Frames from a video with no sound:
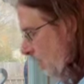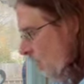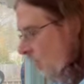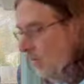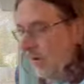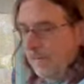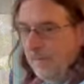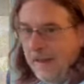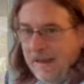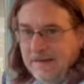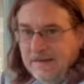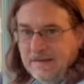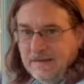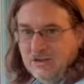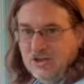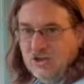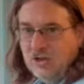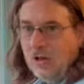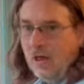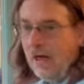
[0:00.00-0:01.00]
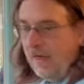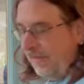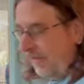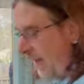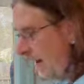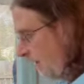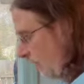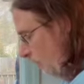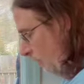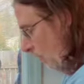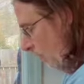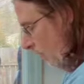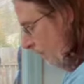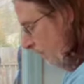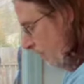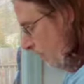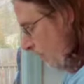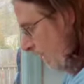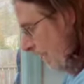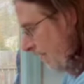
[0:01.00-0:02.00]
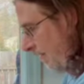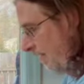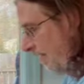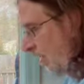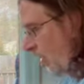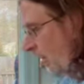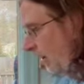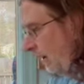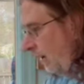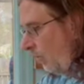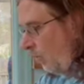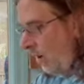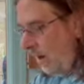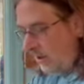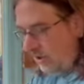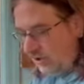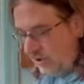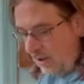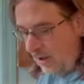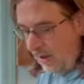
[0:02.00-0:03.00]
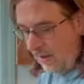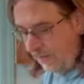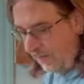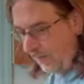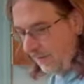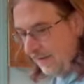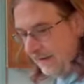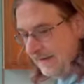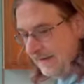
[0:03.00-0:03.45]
or my dishcloth. I don't know if you guys call it a washcloth or a